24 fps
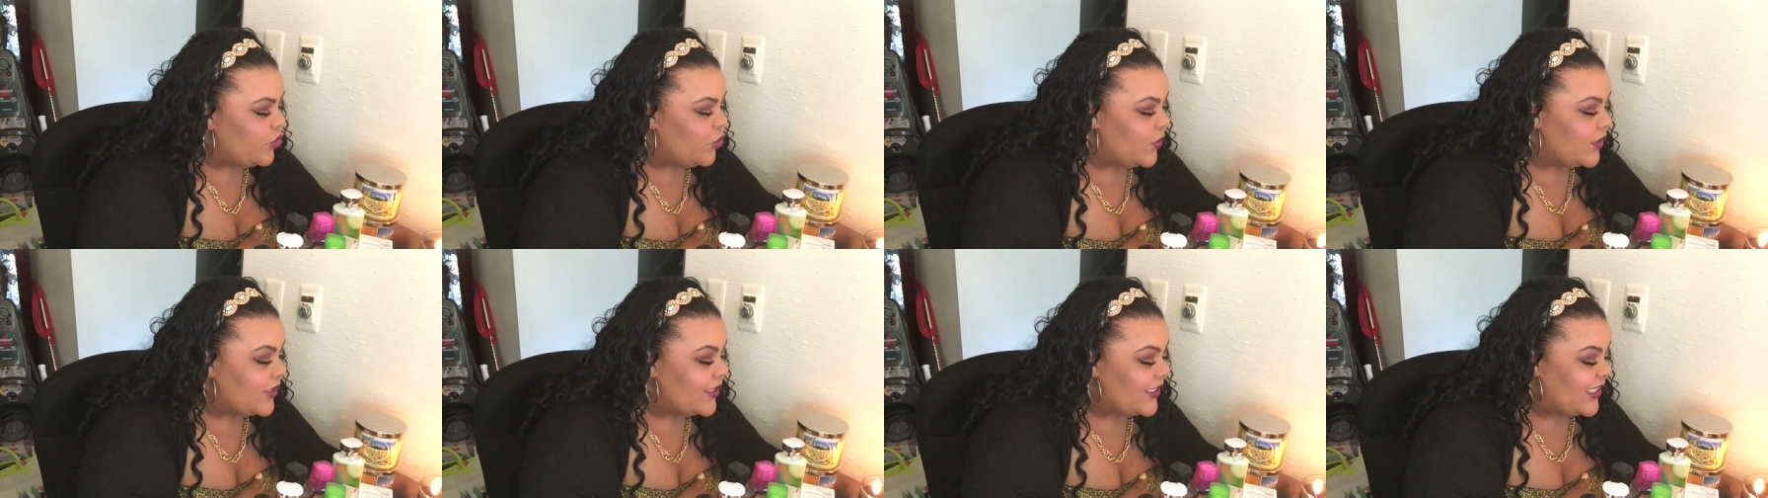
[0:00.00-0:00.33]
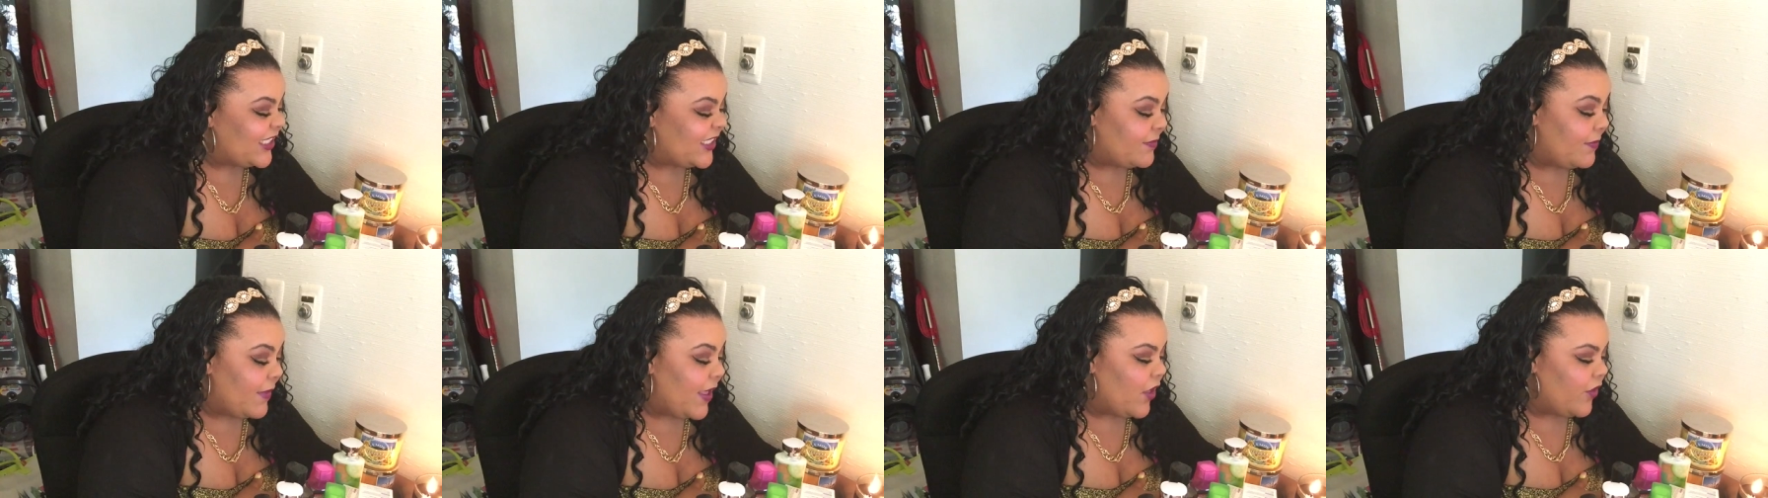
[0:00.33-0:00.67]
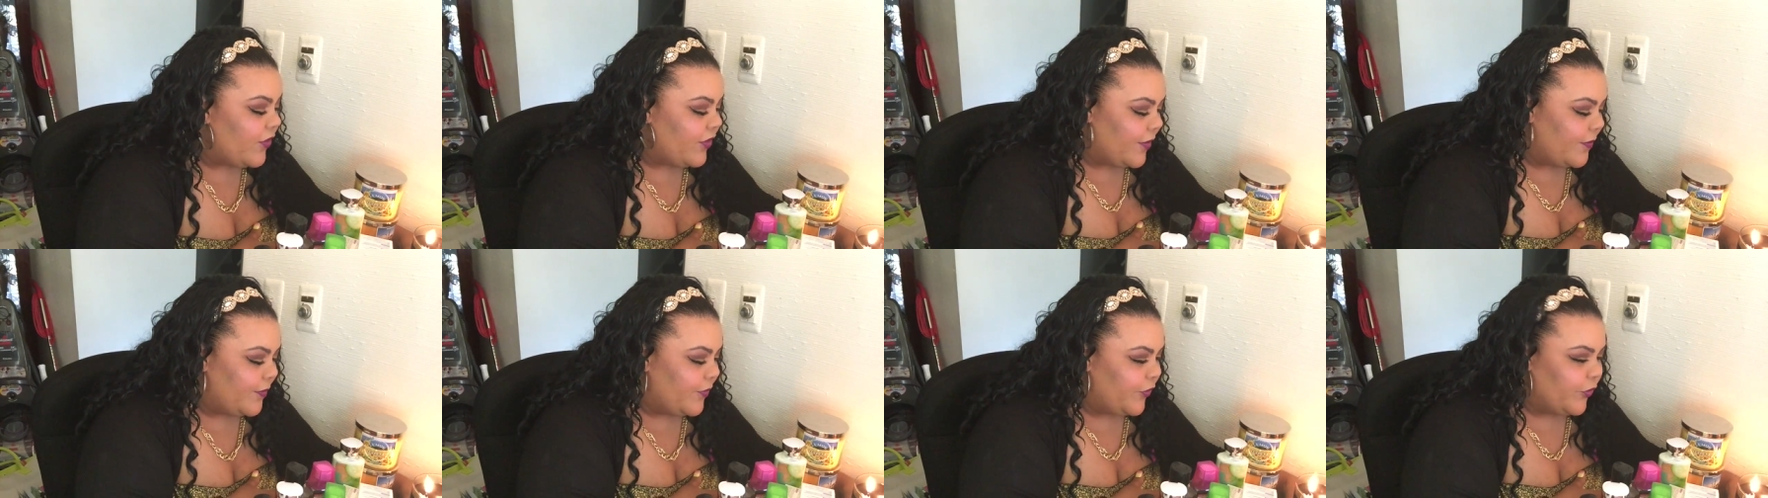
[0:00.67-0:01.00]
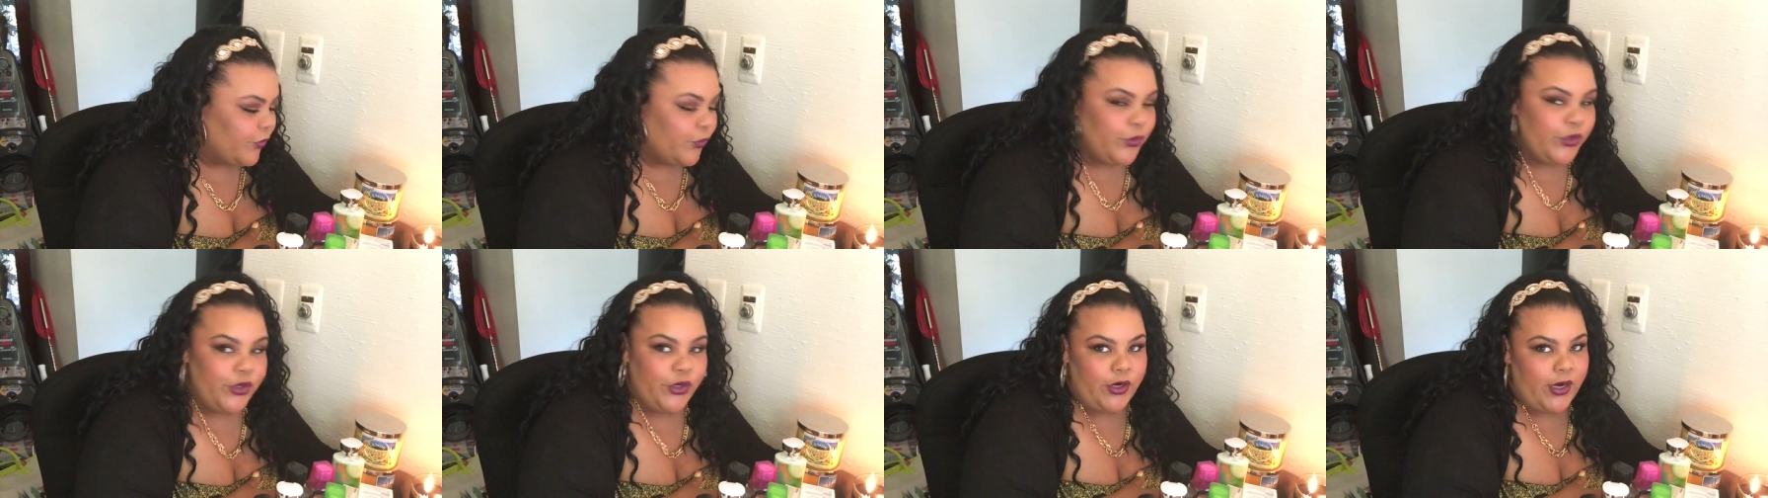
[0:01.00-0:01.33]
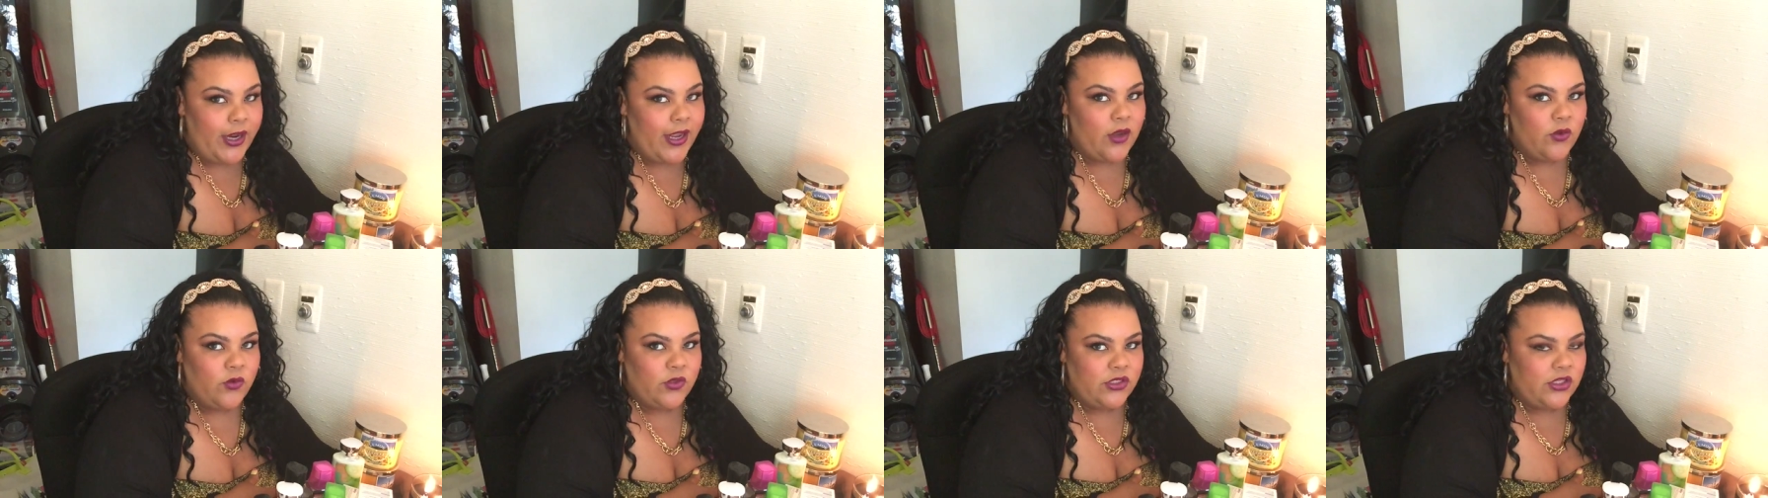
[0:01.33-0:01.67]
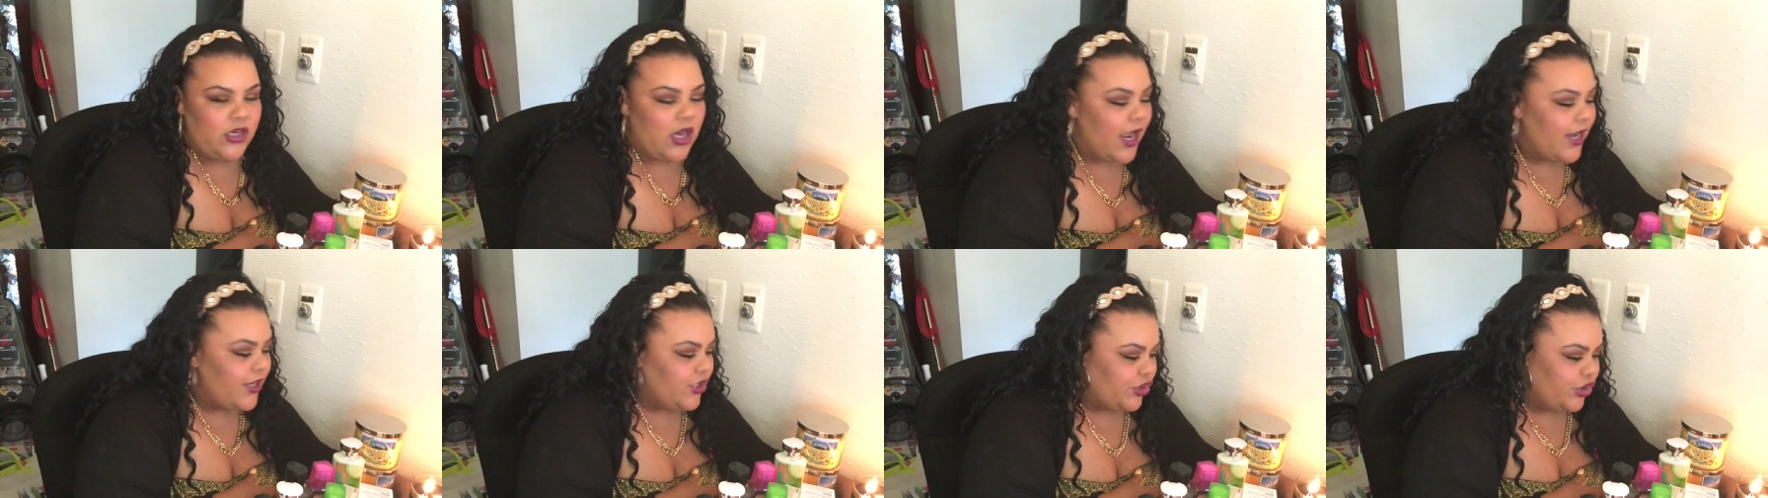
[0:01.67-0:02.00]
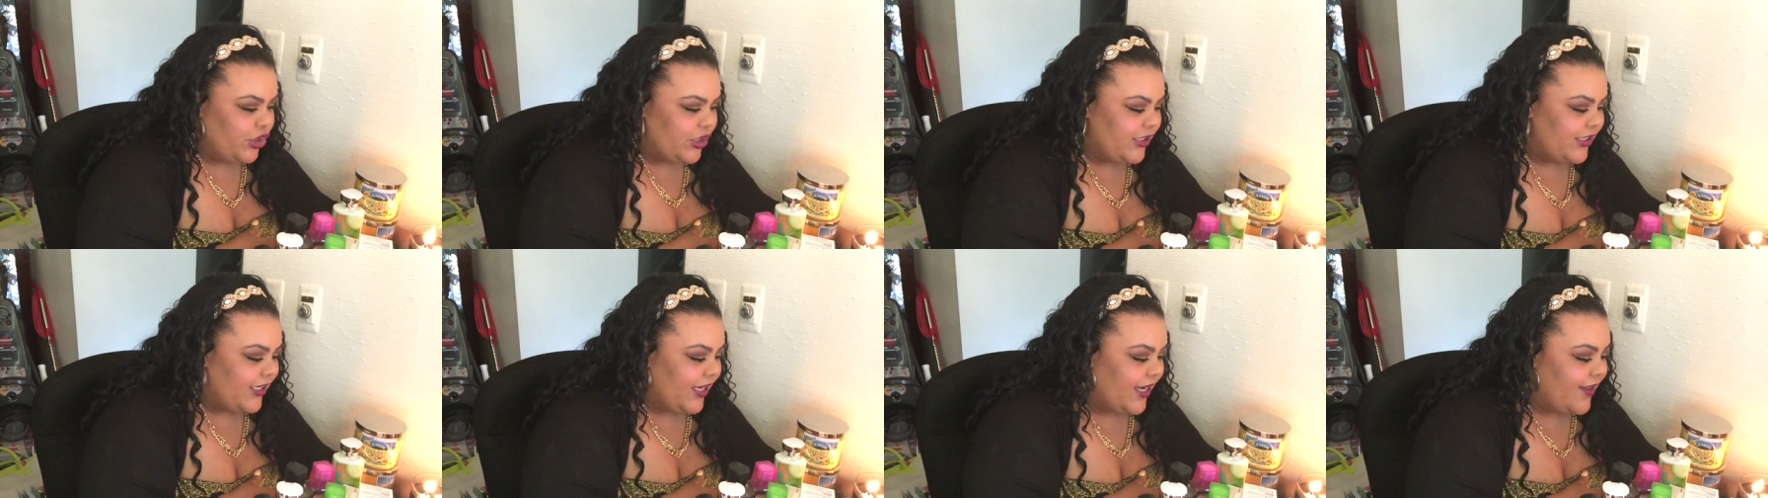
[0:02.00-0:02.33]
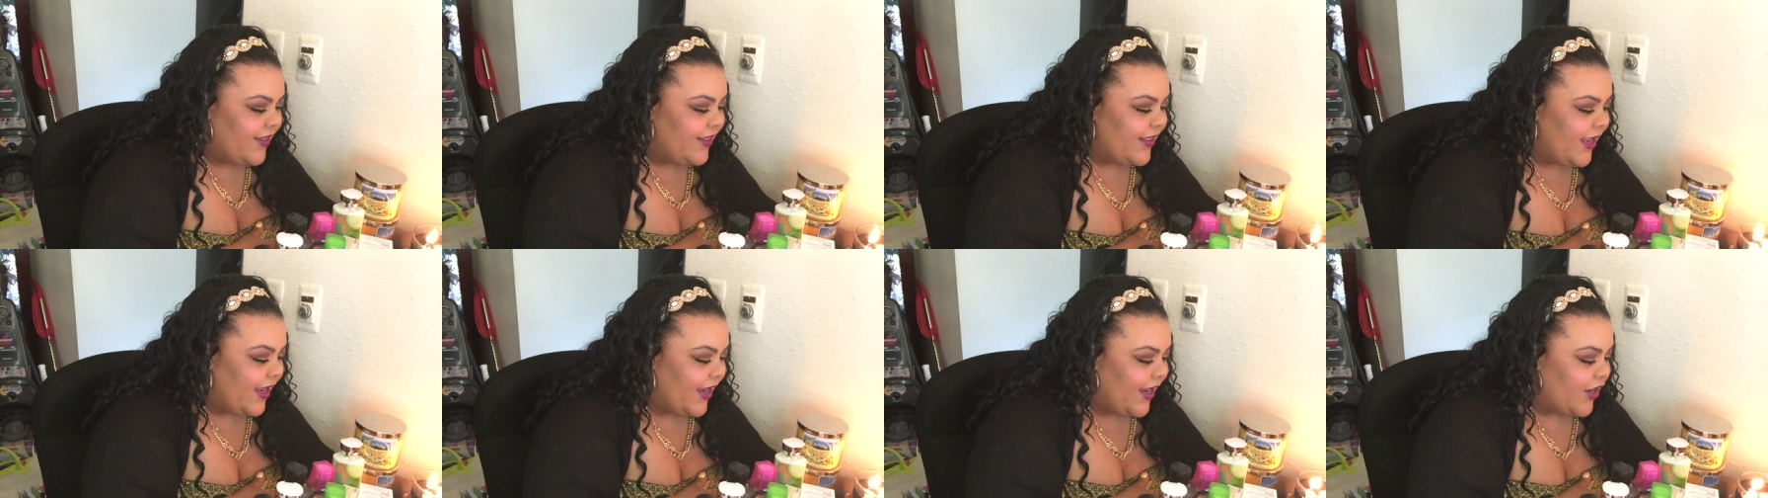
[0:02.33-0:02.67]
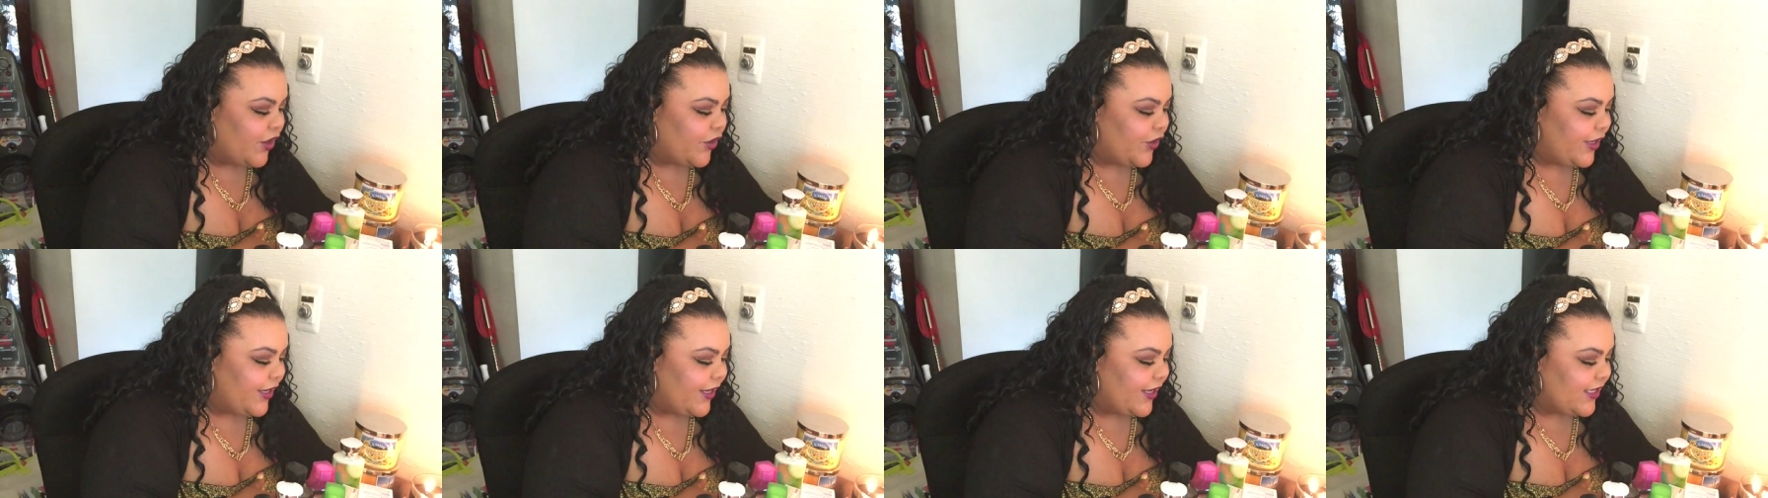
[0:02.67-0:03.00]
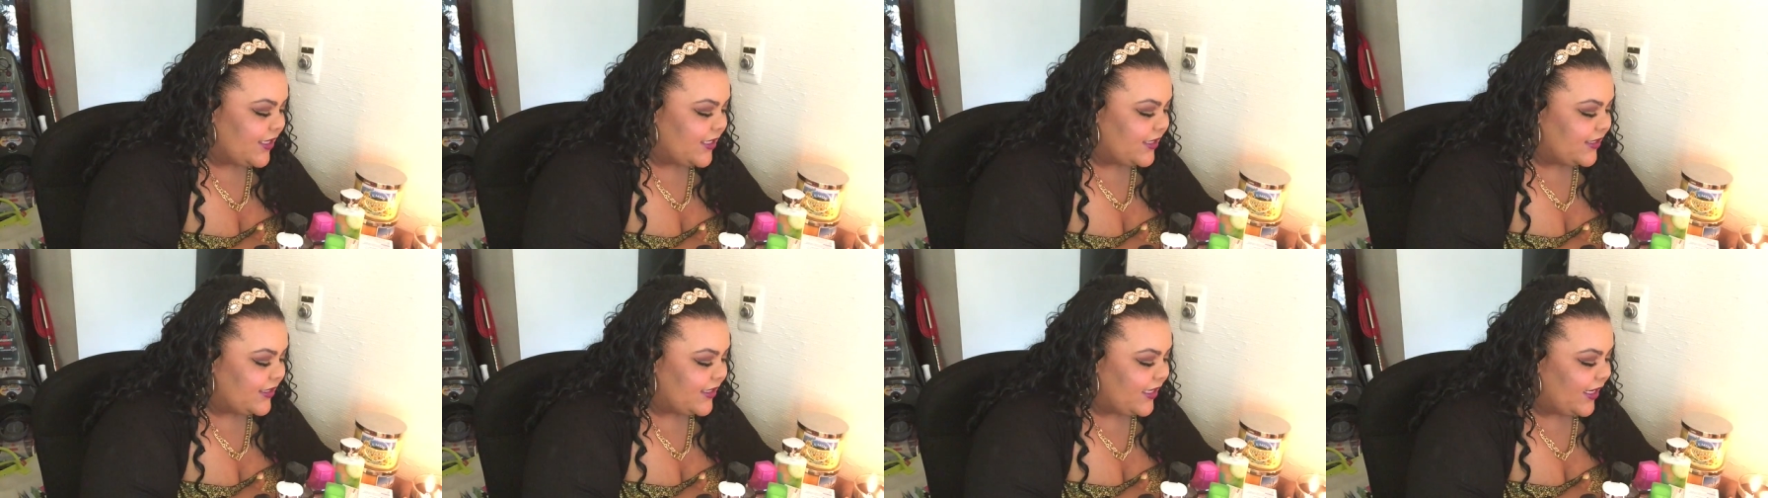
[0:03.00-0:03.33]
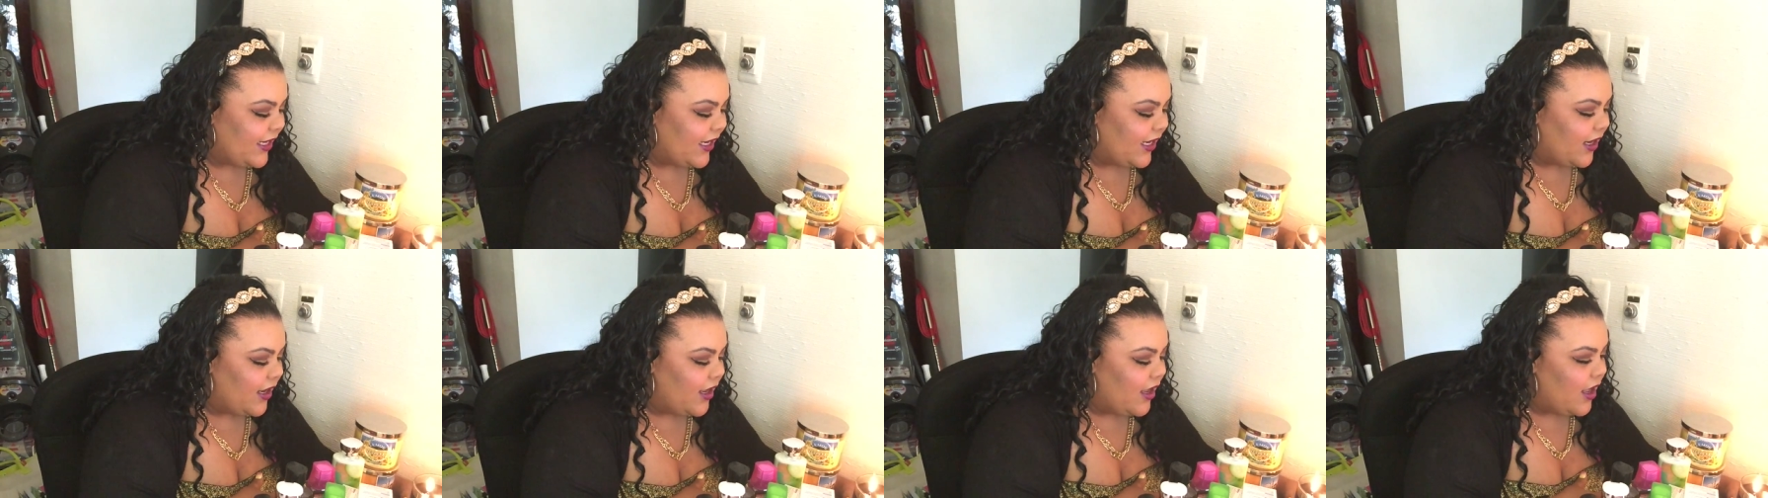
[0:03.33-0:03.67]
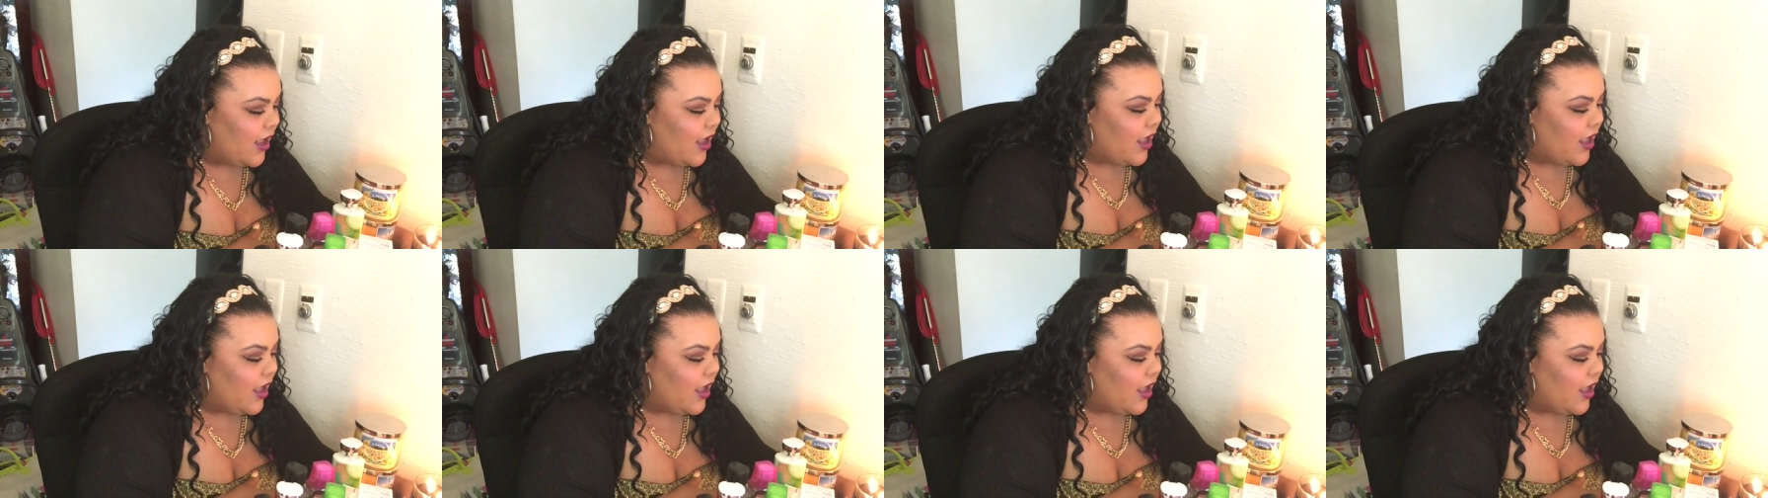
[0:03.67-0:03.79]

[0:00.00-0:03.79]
you can smell them through your house, not just in the area it's sitting.